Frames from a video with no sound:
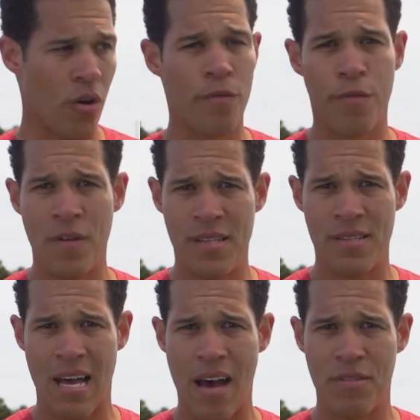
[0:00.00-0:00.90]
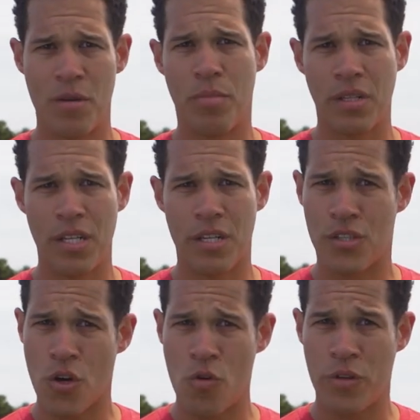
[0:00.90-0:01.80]
on fins, having the ability to
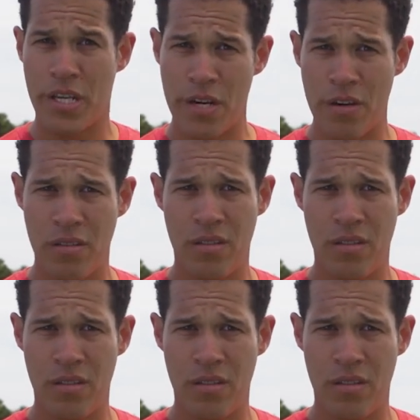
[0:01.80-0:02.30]
tow gear,